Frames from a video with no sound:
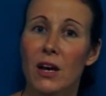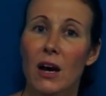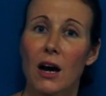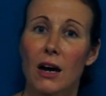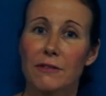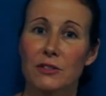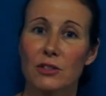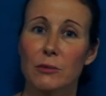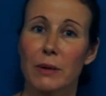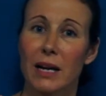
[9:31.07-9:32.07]
After
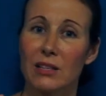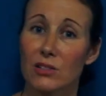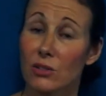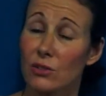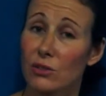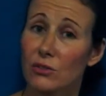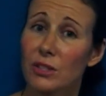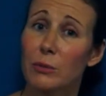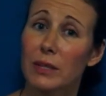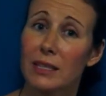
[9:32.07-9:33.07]
about 2 to
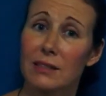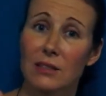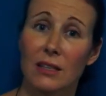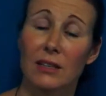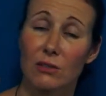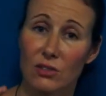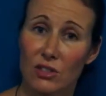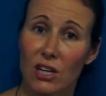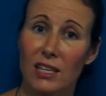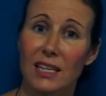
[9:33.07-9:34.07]
3 weeks, it'll
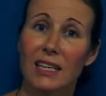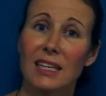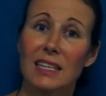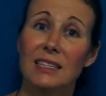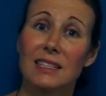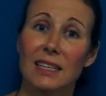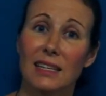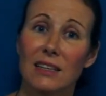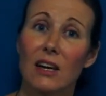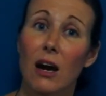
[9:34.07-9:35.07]
start getting easier.
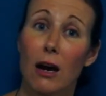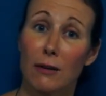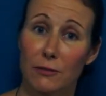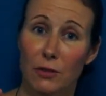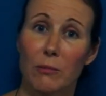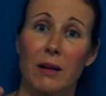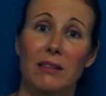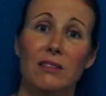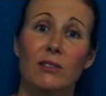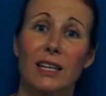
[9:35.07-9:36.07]
After a month,
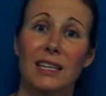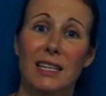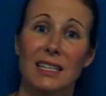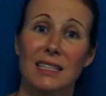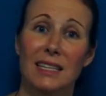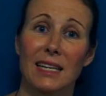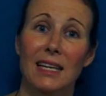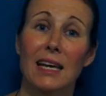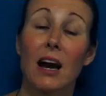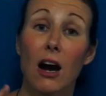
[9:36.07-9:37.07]
it'll get easier.
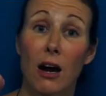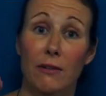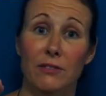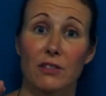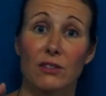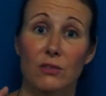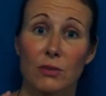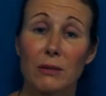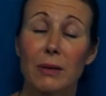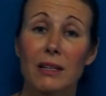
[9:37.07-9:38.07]
After
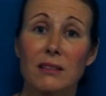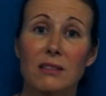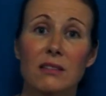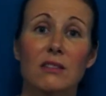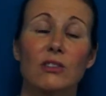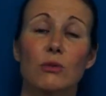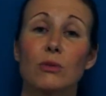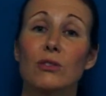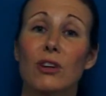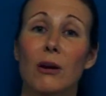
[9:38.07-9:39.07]
3 months, you
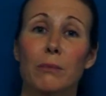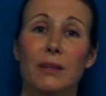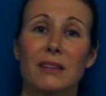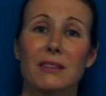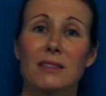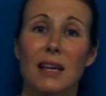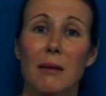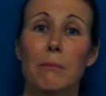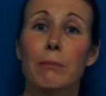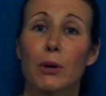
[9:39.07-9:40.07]
will not be the
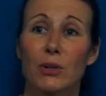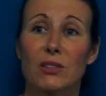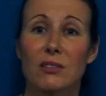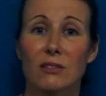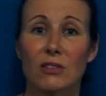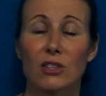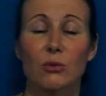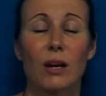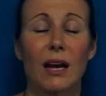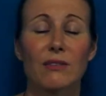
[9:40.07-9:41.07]
same person. You
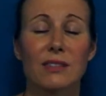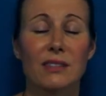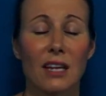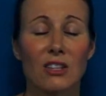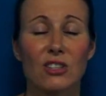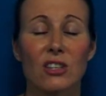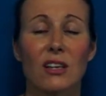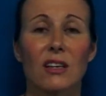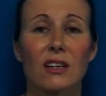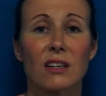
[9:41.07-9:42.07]
will have such
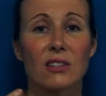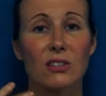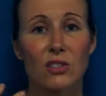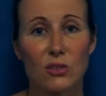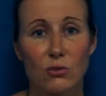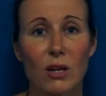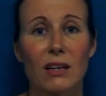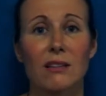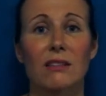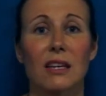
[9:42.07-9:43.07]

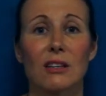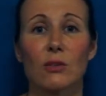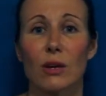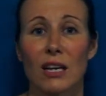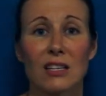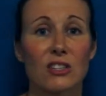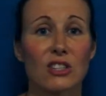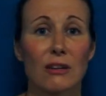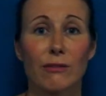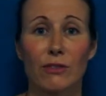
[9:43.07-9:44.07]
strength in your
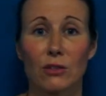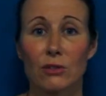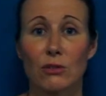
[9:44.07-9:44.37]
energy field.